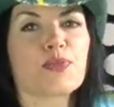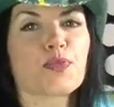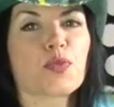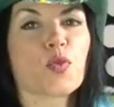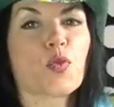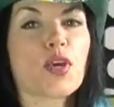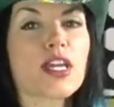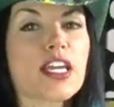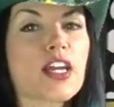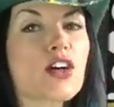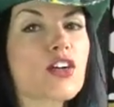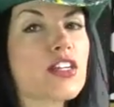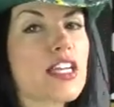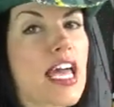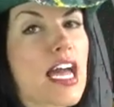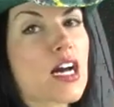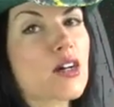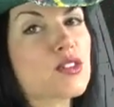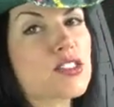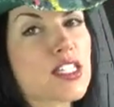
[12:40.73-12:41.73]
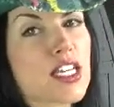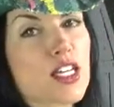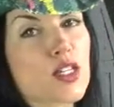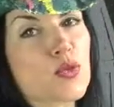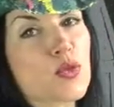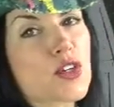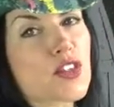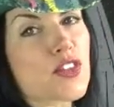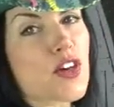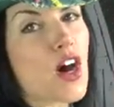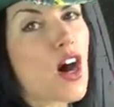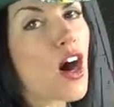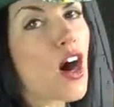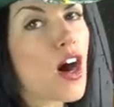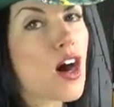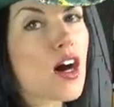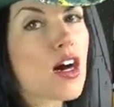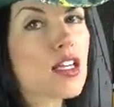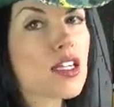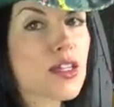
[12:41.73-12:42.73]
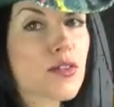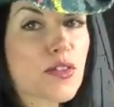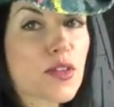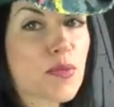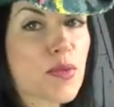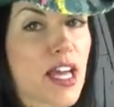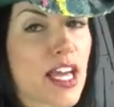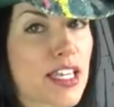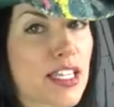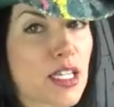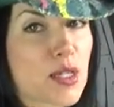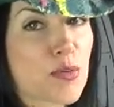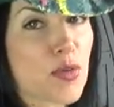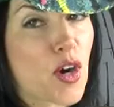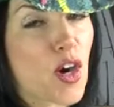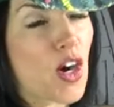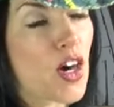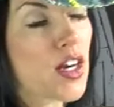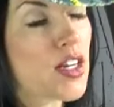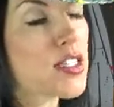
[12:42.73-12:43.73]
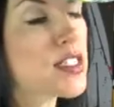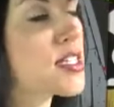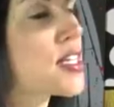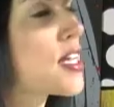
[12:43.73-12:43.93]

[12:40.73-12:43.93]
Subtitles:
We are now done with all of the painting part.